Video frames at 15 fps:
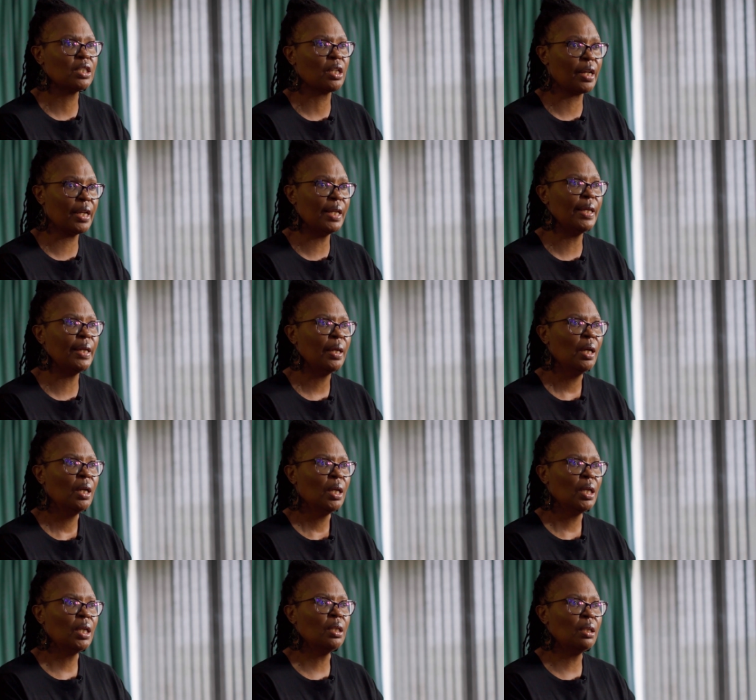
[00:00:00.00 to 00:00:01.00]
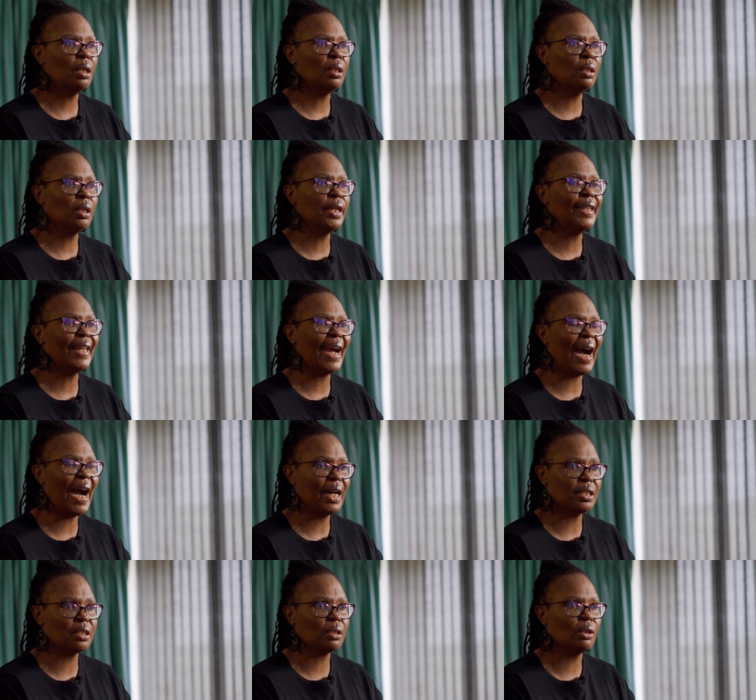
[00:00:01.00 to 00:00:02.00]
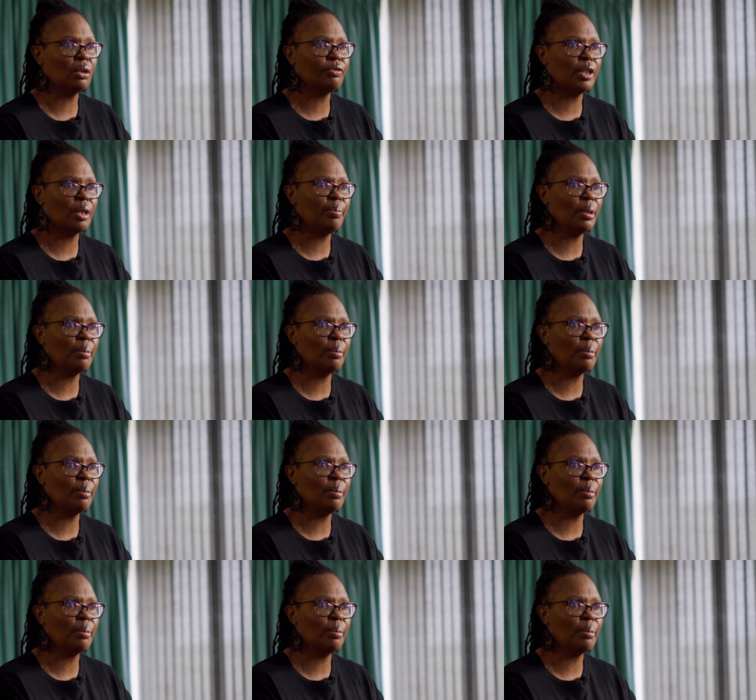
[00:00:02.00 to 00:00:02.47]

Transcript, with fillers: is really in, in, in the heart of the